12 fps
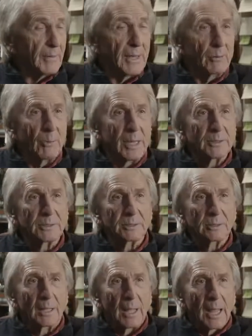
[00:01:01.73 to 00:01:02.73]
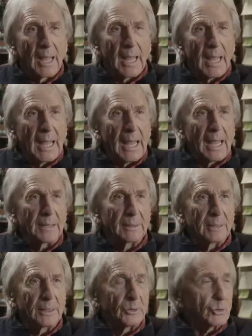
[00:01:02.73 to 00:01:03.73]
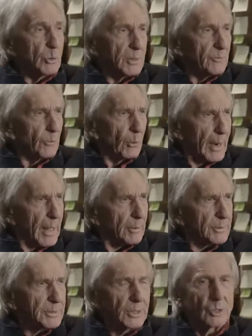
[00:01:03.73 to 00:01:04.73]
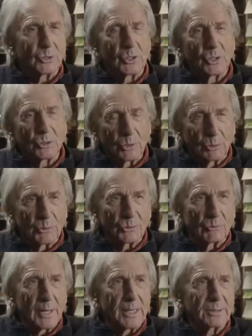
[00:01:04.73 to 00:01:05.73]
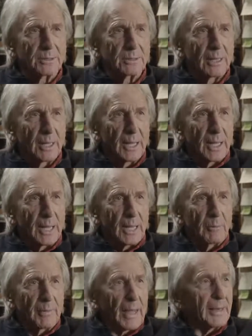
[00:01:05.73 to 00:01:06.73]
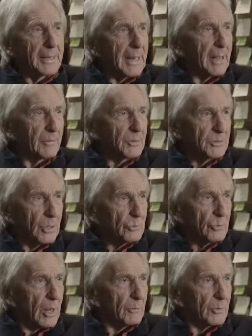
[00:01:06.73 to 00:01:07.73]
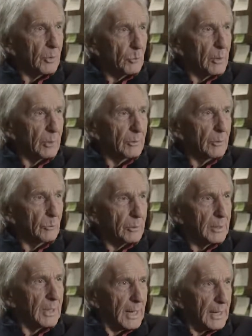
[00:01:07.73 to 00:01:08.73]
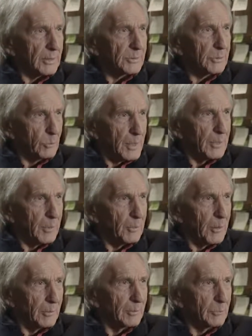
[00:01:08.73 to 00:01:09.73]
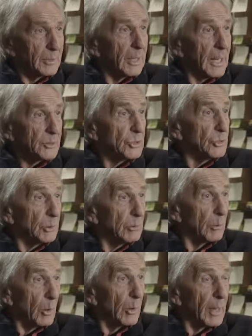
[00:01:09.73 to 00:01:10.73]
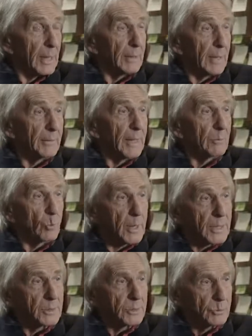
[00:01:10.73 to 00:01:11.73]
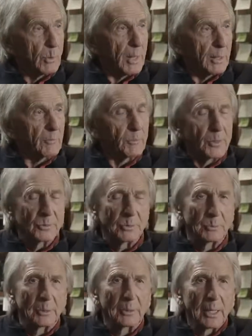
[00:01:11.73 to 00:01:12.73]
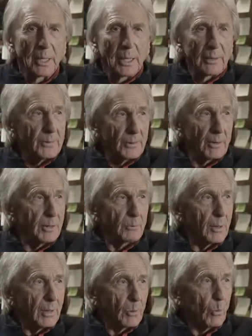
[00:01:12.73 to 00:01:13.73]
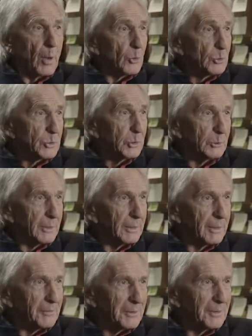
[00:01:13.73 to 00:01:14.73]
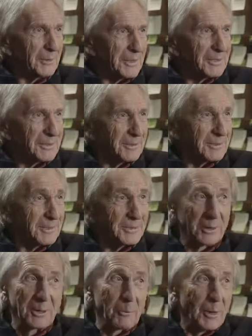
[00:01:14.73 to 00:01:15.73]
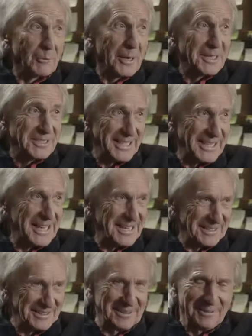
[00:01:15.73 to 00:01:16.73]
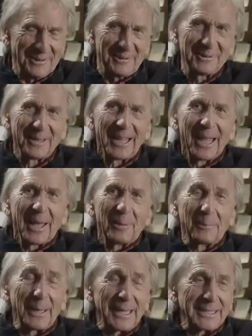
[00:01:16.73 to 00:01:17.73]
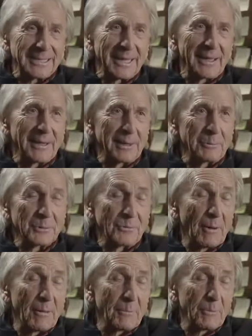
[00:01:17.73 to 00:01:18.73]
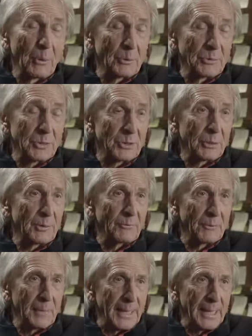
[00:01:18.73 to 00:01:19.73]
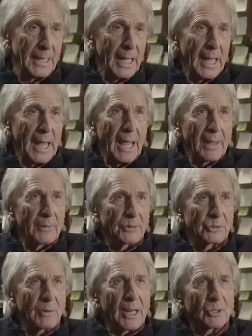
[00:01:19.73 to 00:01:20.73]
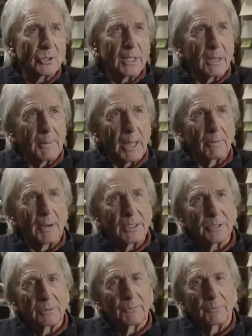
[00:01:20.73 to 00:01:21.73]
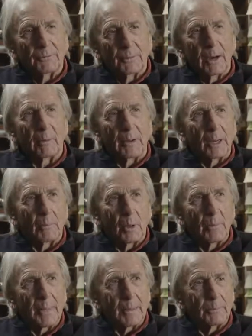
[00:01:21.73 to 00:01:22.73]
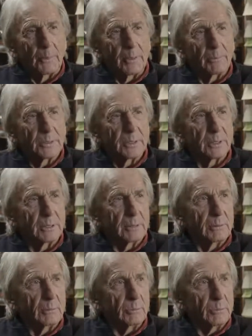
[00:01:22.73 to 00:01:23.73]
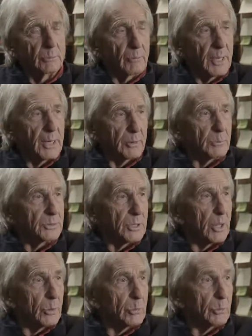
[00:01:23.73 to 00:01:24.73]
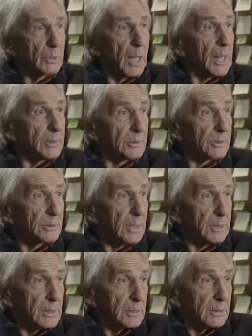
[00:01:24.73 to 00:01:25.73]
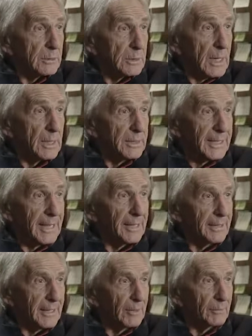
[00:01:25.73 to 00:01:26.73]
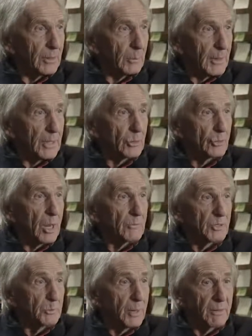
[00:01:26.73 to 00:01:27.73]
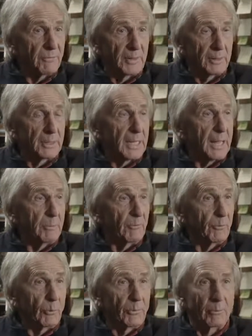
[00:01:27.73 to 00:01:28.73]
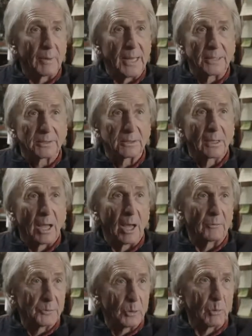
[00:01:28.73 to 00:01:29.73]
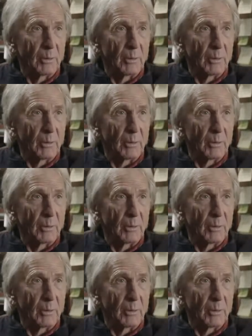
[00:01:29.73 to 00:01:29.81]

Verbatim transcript: of any race, and it's 24 hours, and it's an endurance race, and without a doubt, there's no driver in the world that wouldn't like to win Le Mans, would like to do Le Mans and, and then win it as well, if possible. And there's only one or two can ever do this because there's only one race a year, you know. But uh, it was very important to do it for me. The strange thing about racing for Ferrari at Le Mans at that point was that really there was no guidance. They didn't tell us anything. You know, we had a driver's briefing the day before the race, after